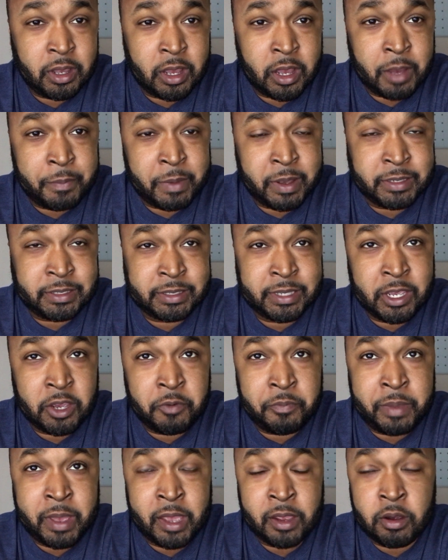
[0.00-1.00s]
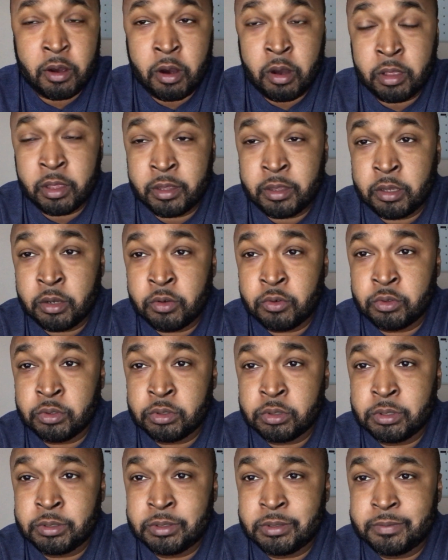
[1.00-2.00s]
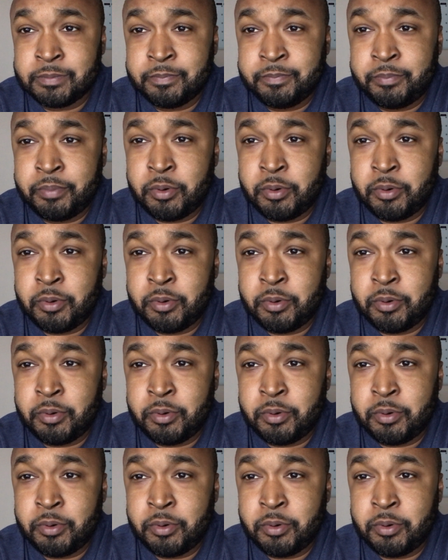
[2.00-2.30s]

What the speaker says: I scaled back all of those